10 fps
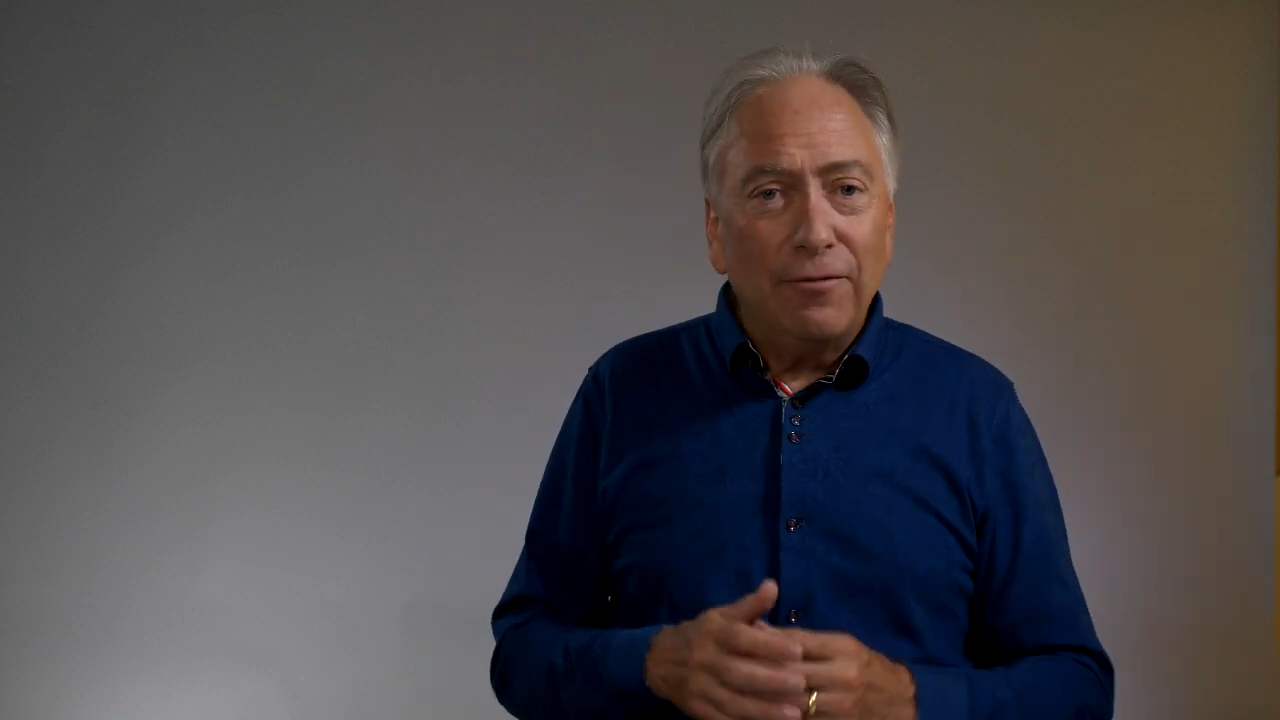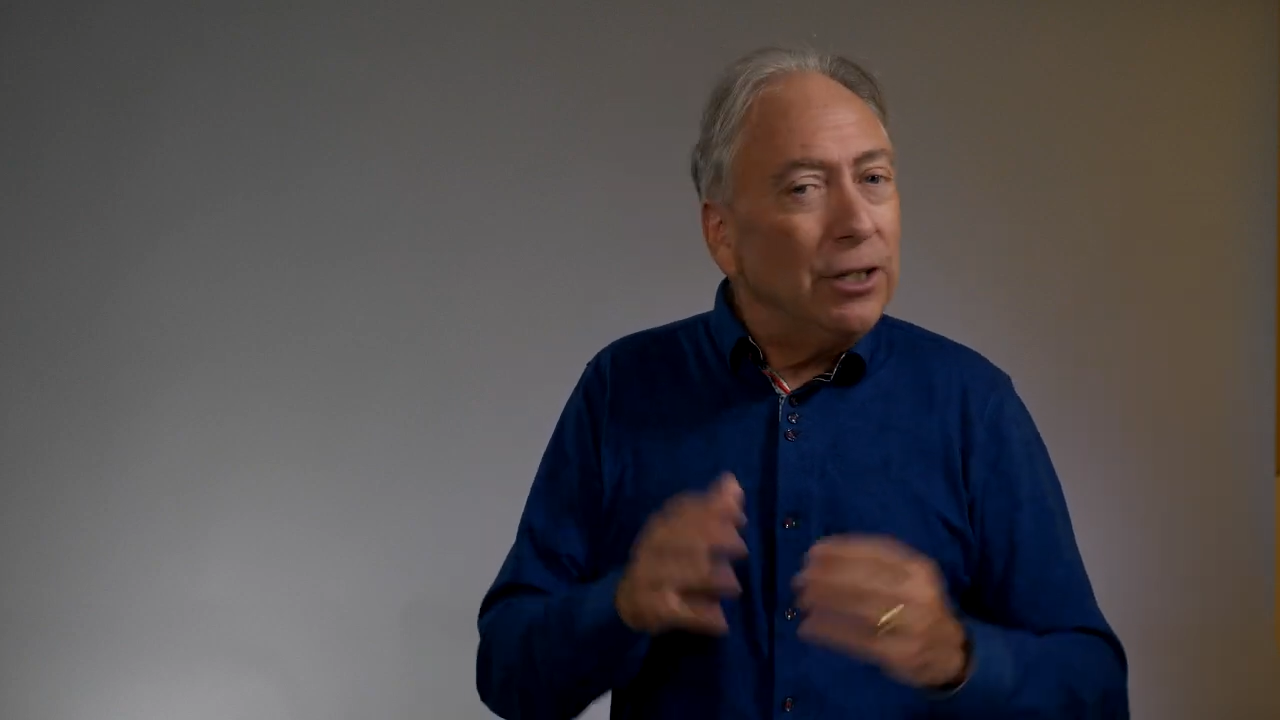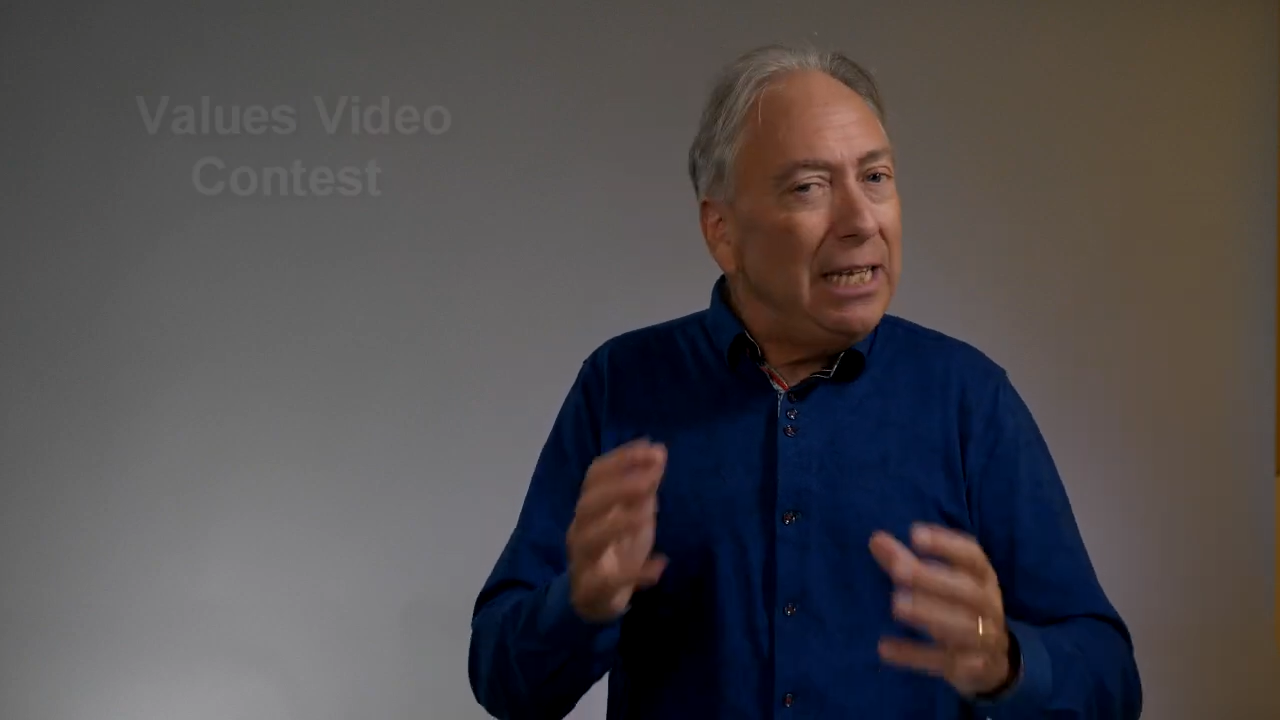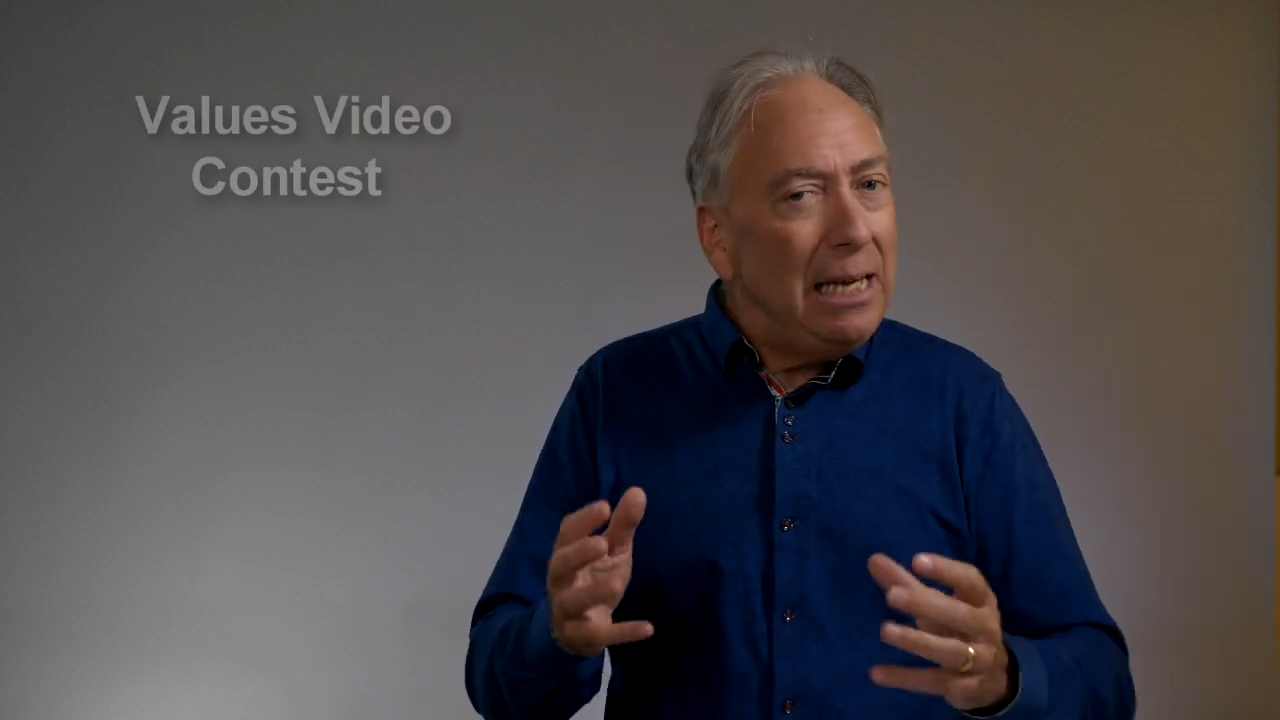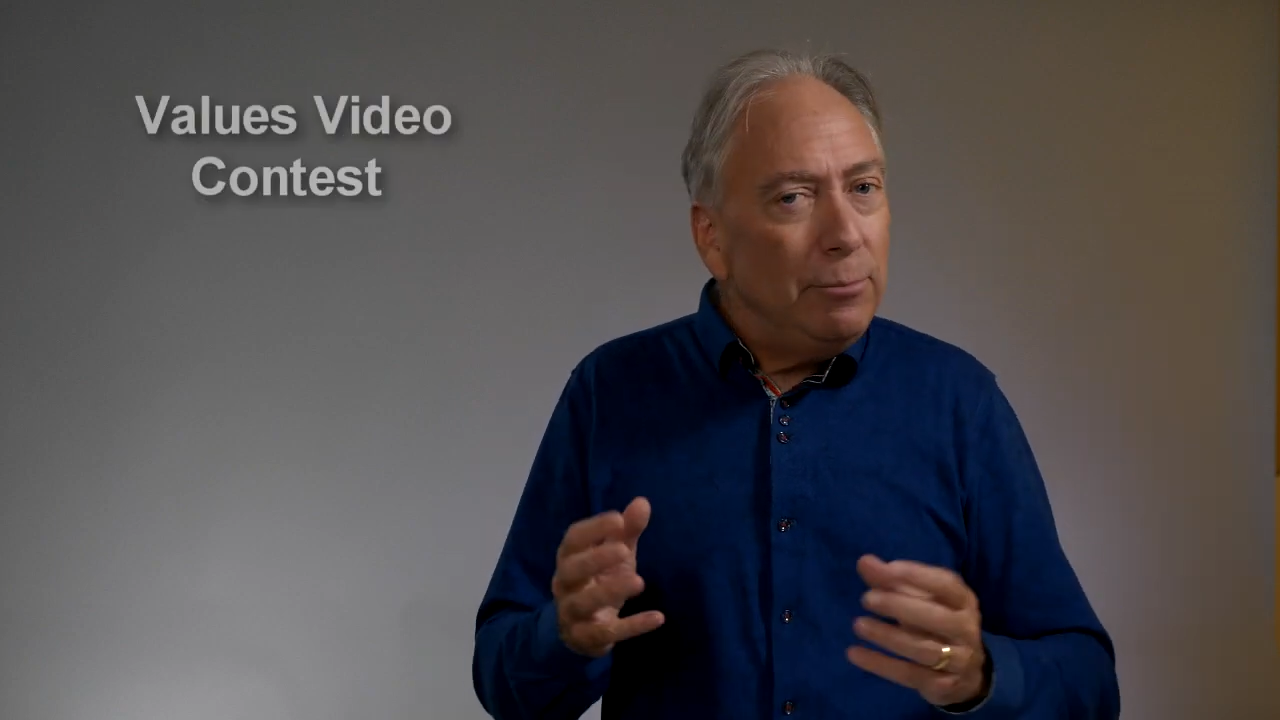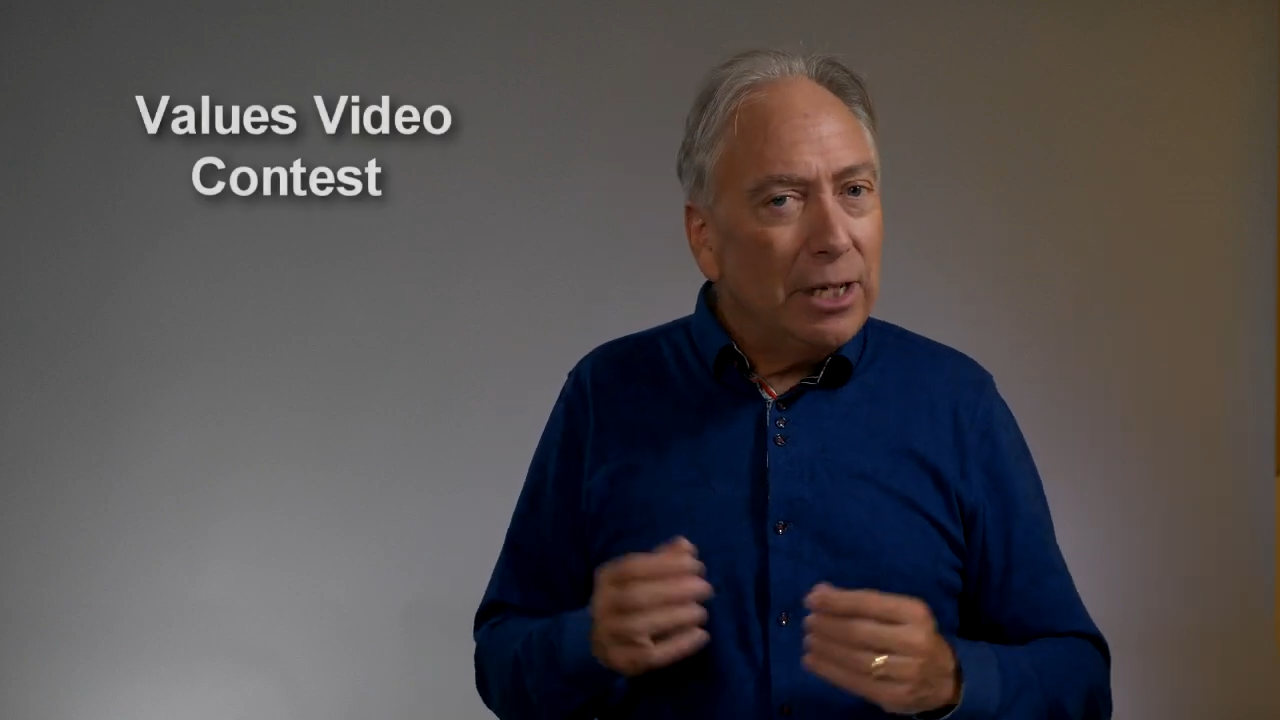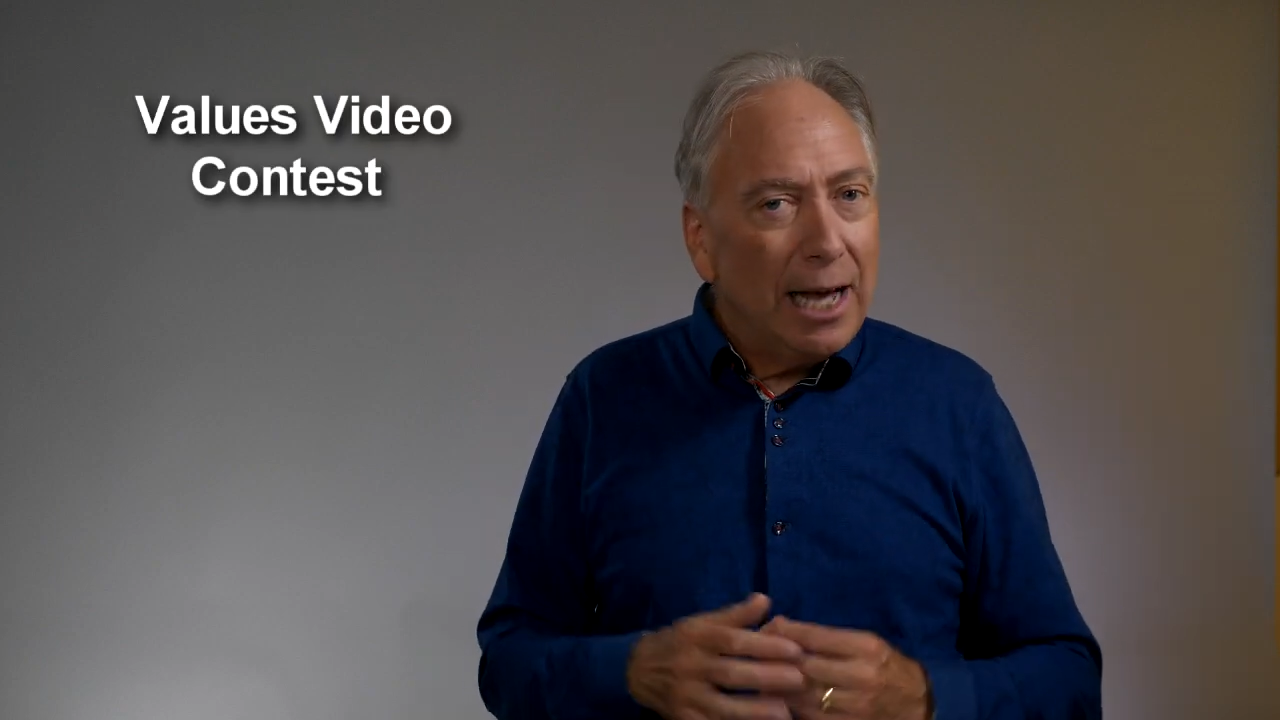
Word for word: for teams